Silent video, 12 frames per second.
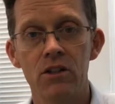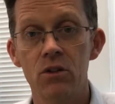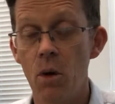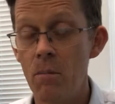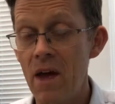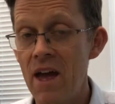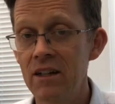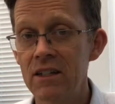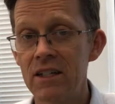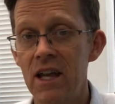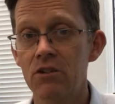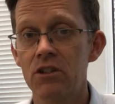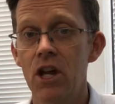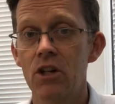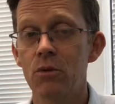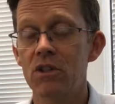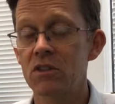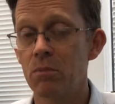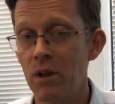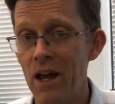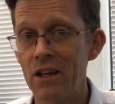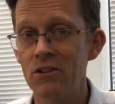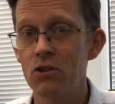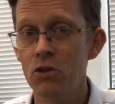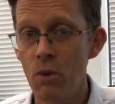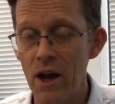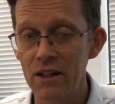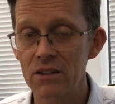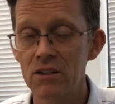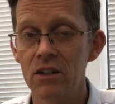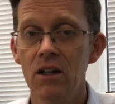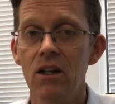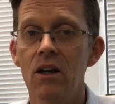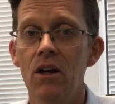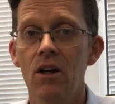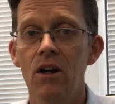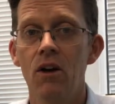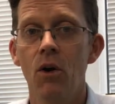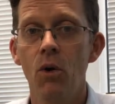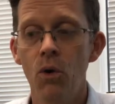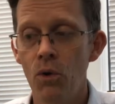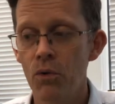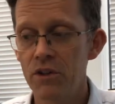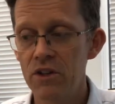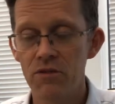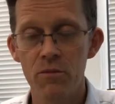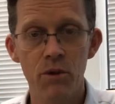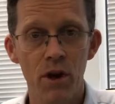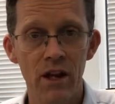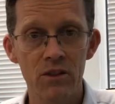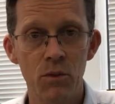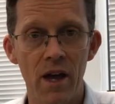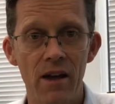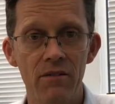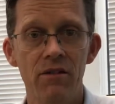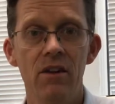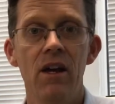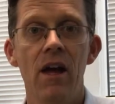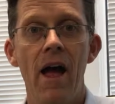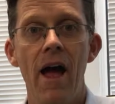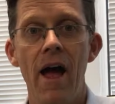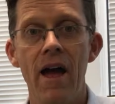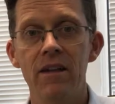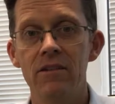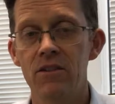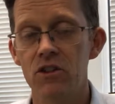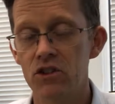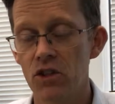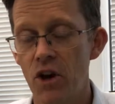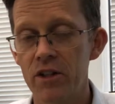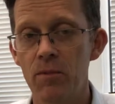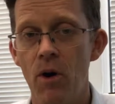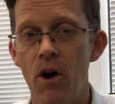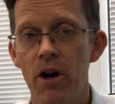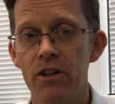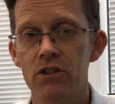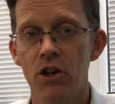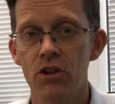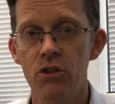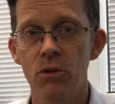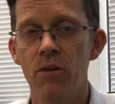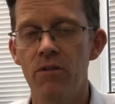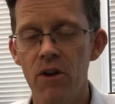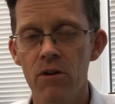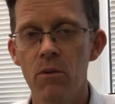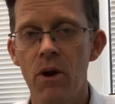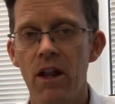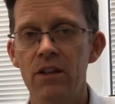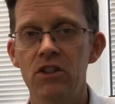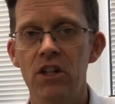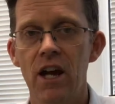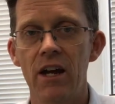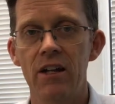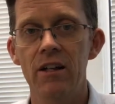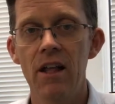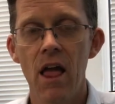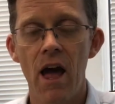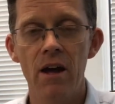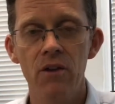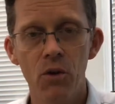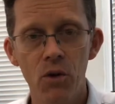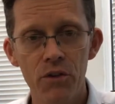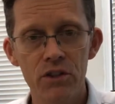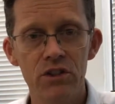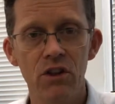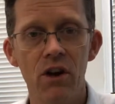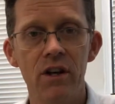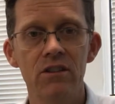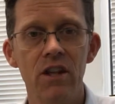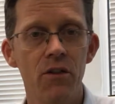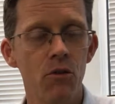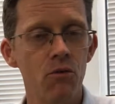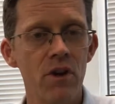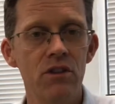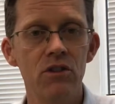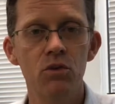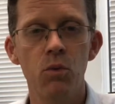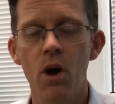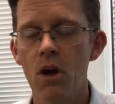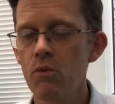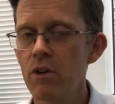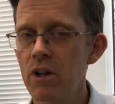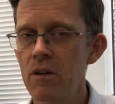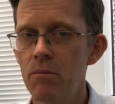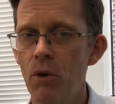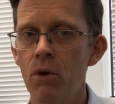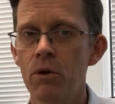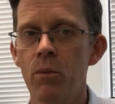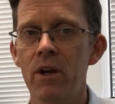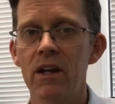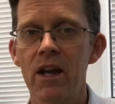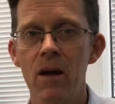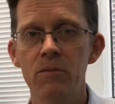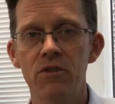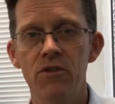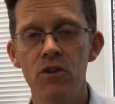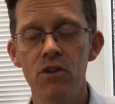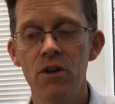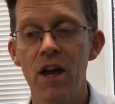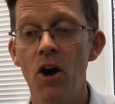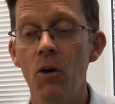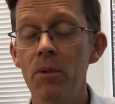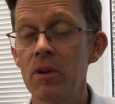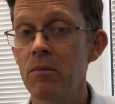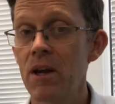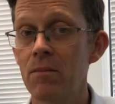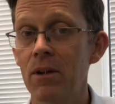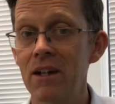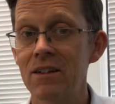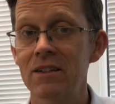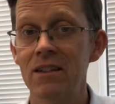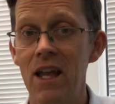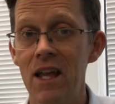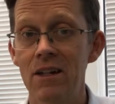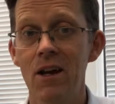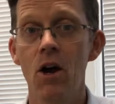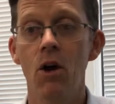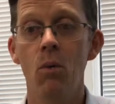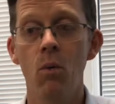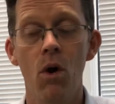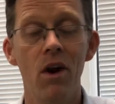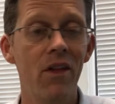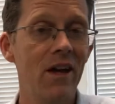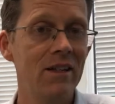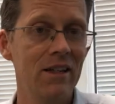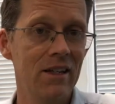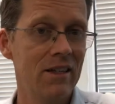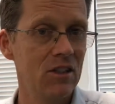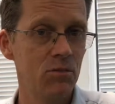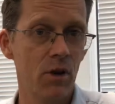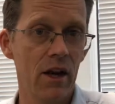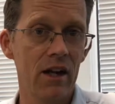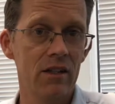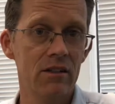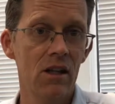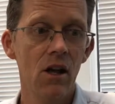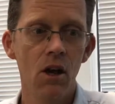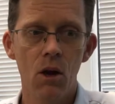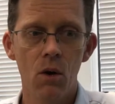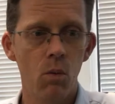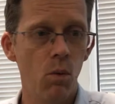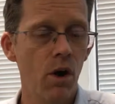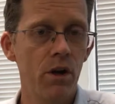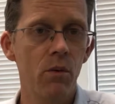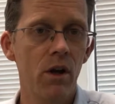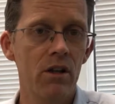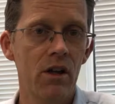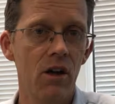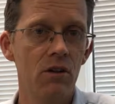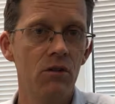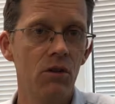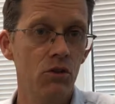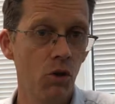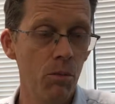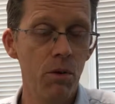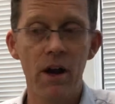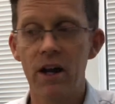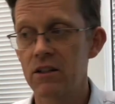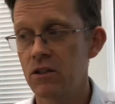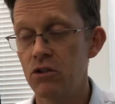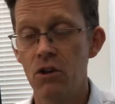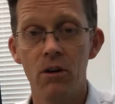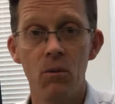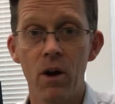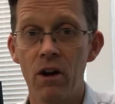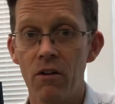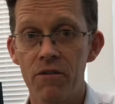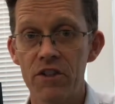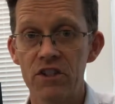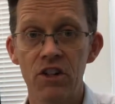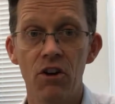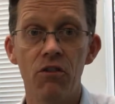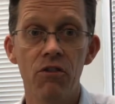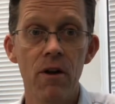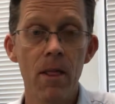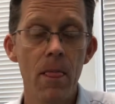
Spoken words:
So Amanda now is going to explain to us all the different products we have and the science behind it. So you are very well educated, and all the science and the reasons why are really important when it comes for you helping people understand why they need these products. Why do I go your product and not one off the shelf?